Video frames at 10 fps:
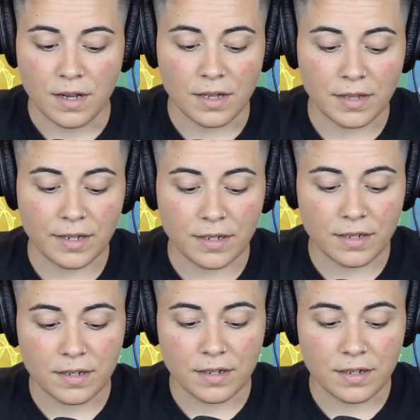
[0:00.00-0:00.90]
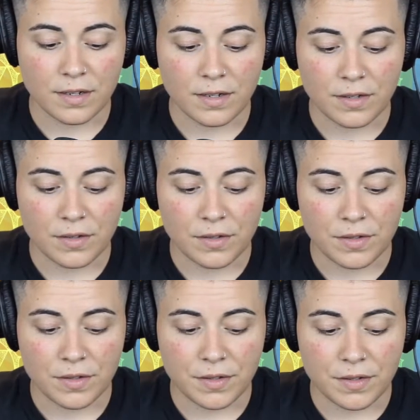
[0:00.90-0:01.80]
Like,
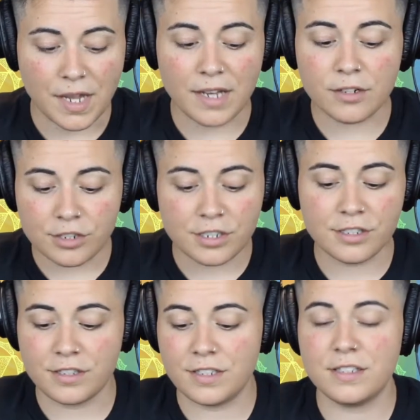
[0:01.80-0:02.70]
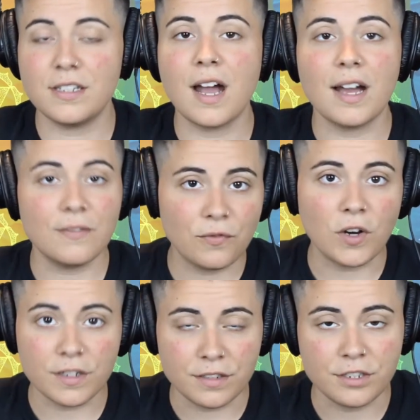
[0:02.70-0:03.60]
the energy just does not
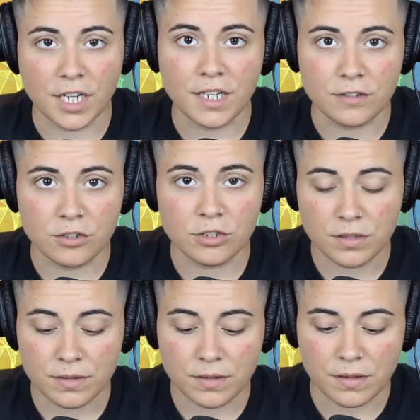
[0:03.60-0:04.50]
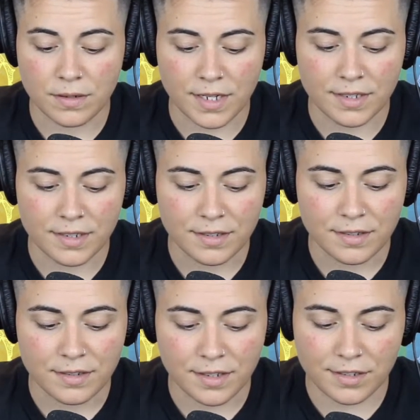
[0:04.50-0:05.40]
fucking change. Okay?
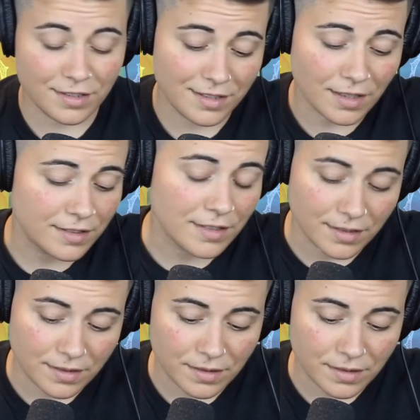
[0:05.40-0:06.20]
It just doesn't.